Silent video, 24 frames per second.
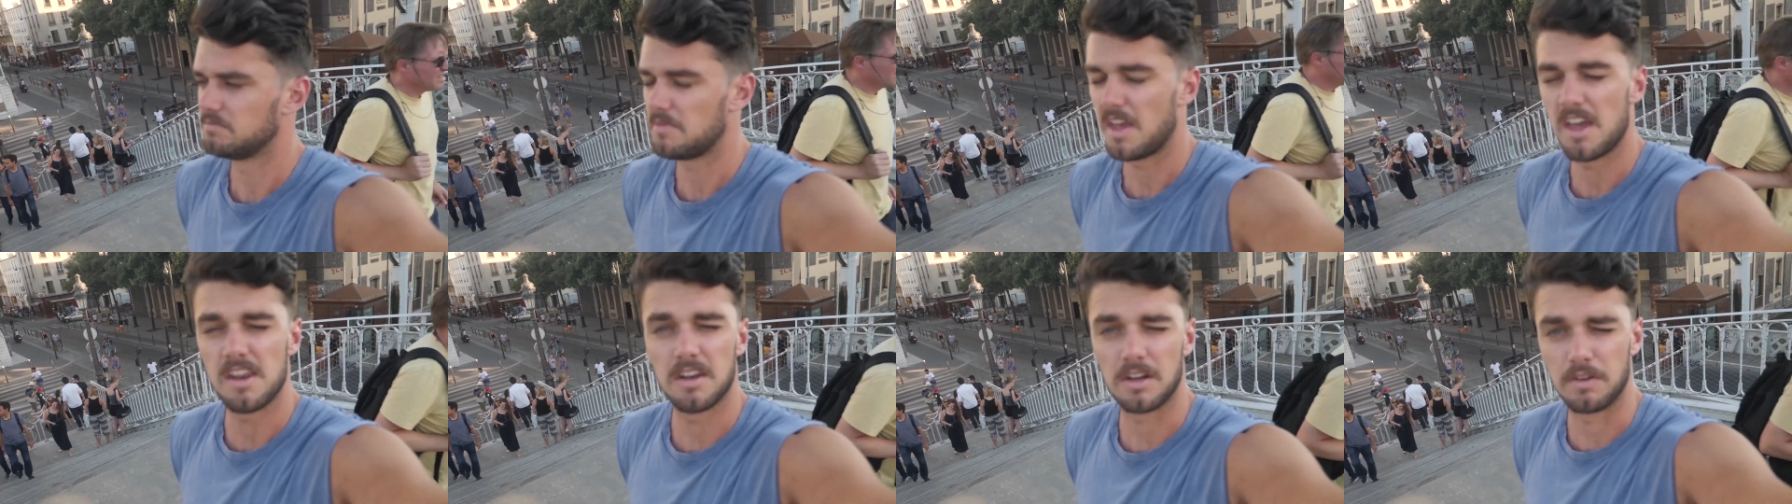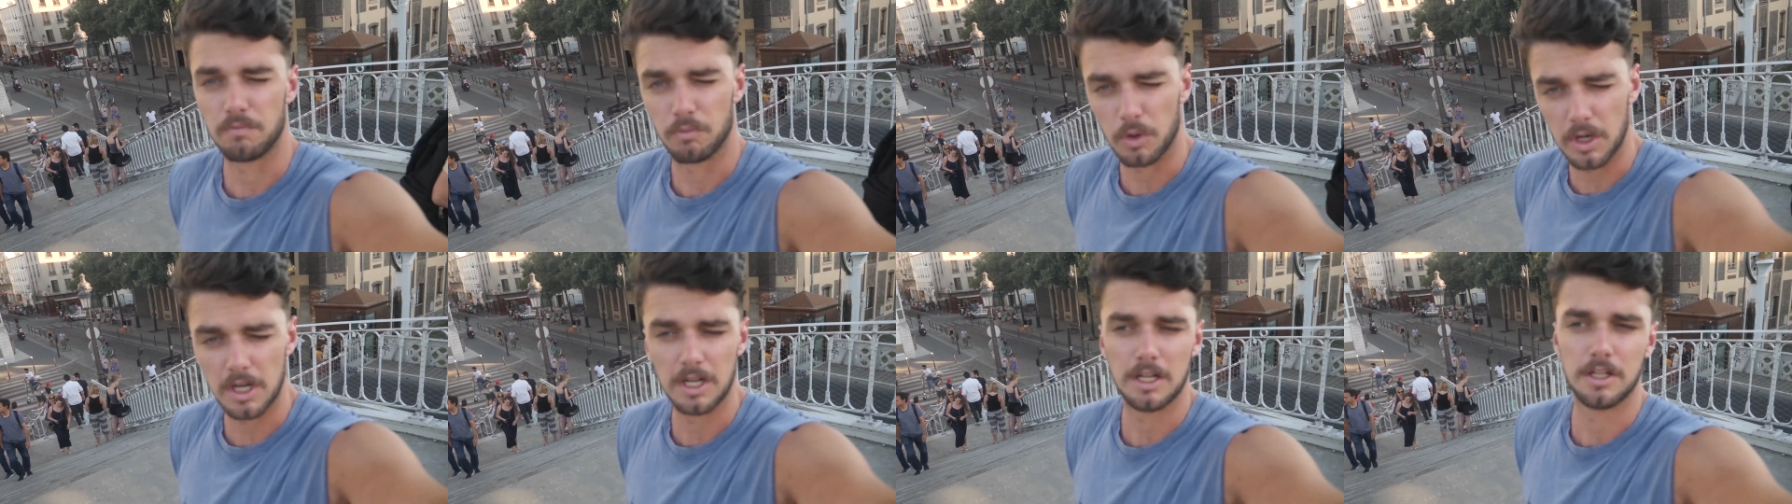had a
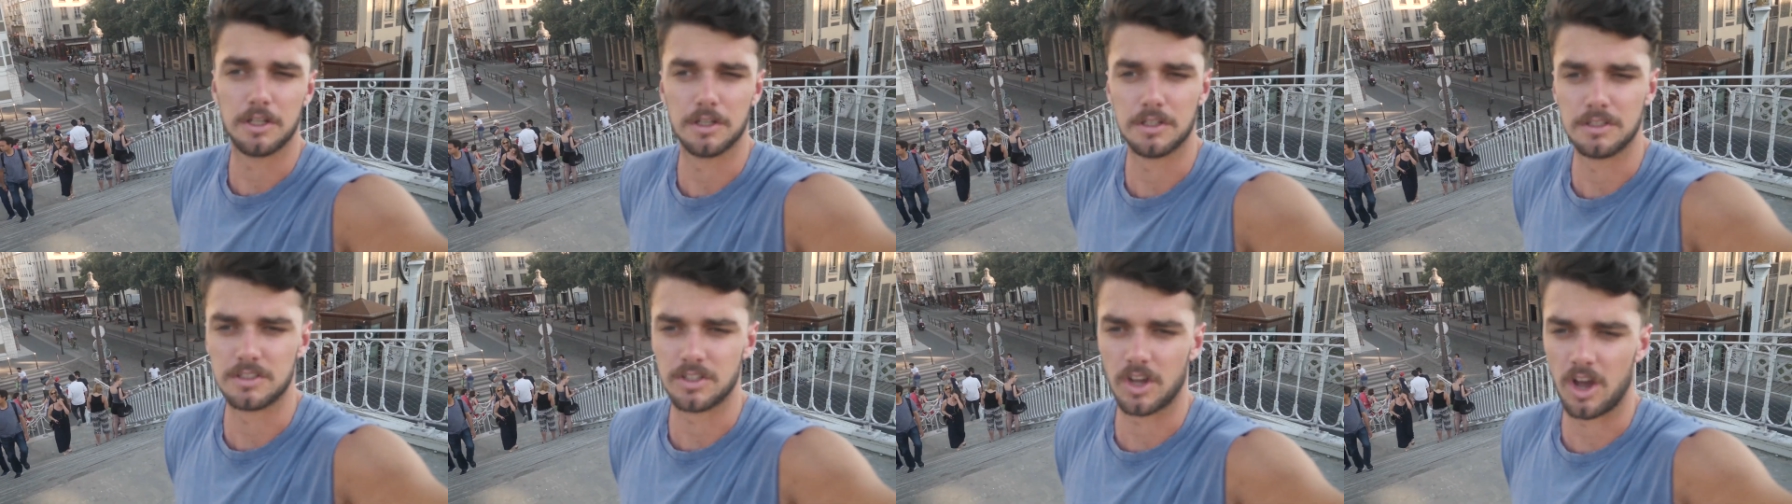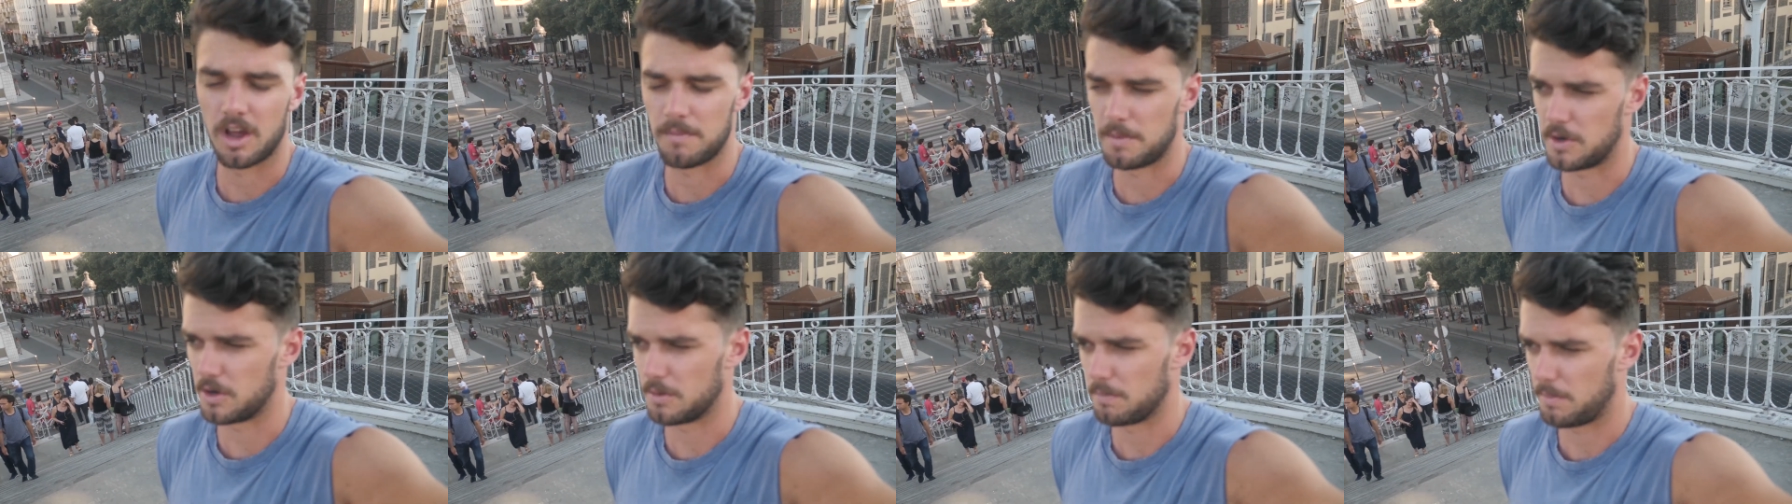really good
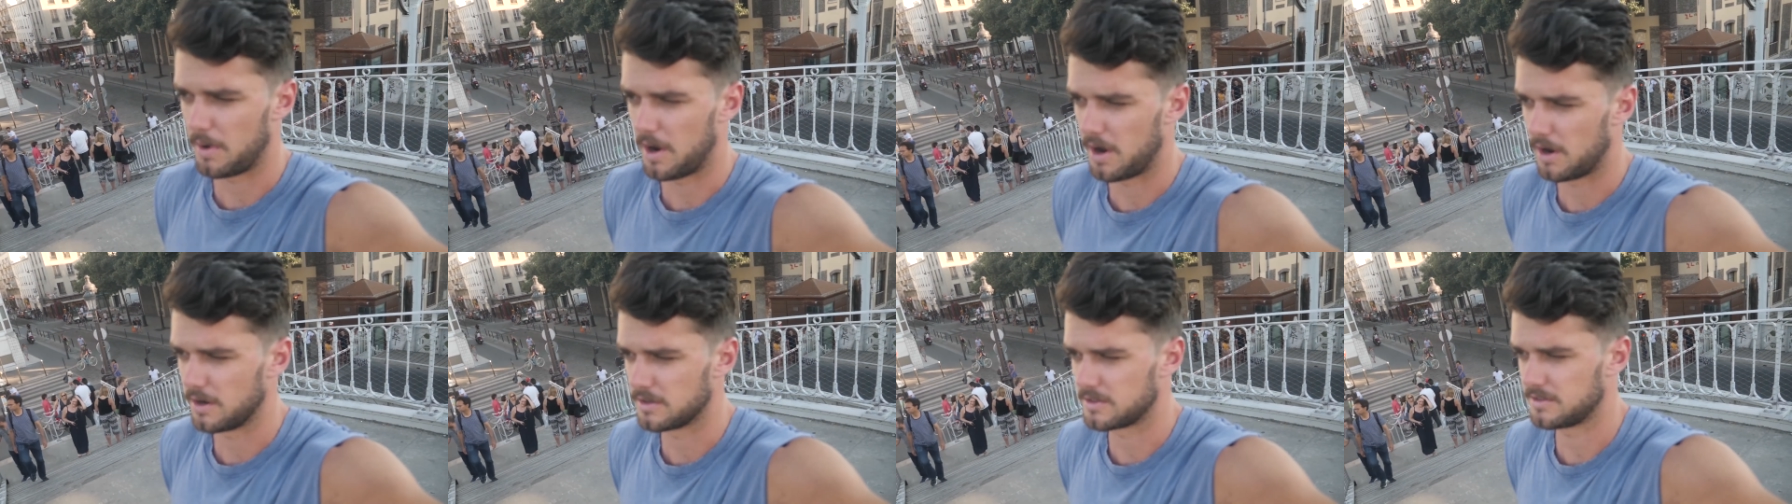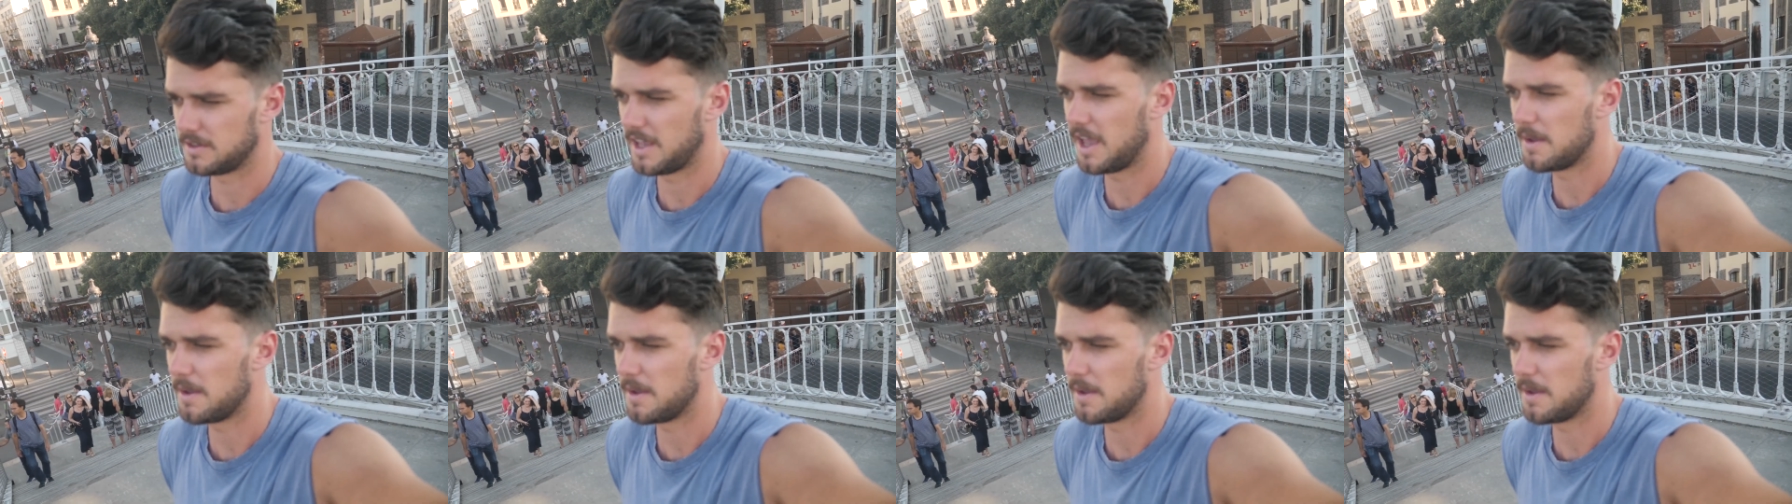time here in Paris.